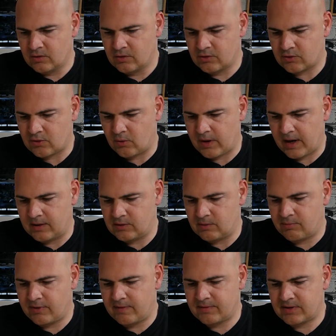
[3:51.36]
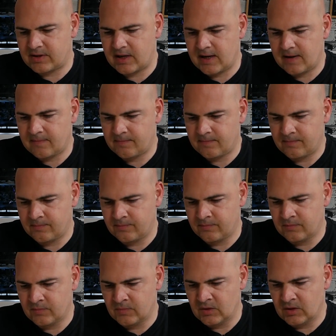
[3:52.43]
scroll down to privacy,
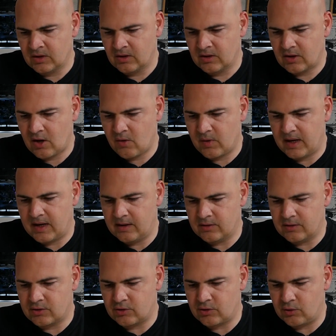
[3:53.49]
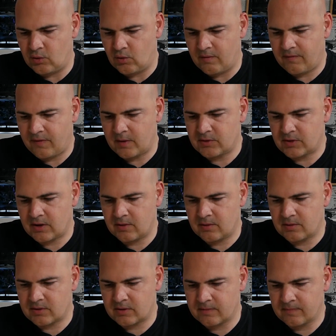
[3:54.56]
go into
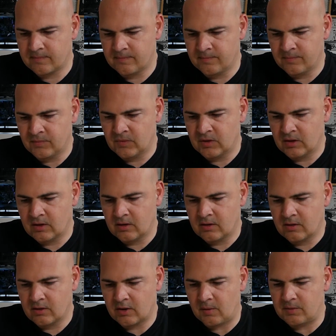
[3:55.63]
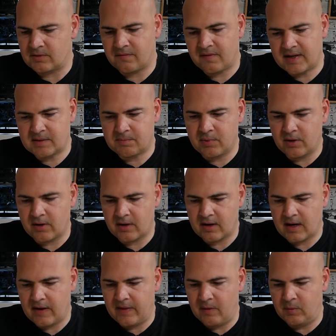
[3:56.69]
photos, go into Facebook,
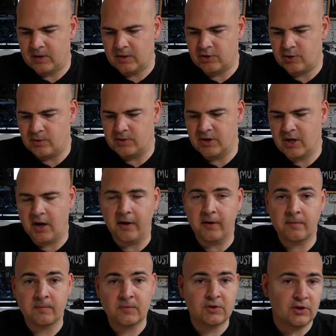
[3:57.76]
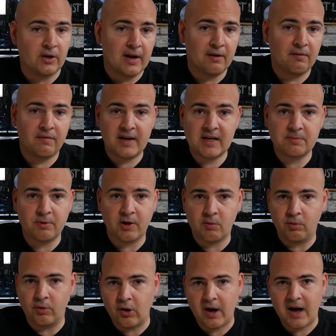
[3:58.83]
and then we can choose none. So now Facebook
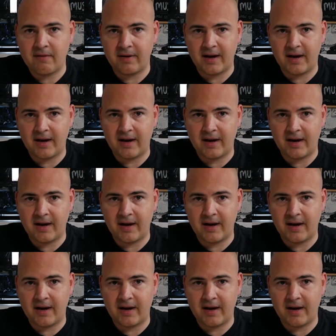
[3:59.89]
will not have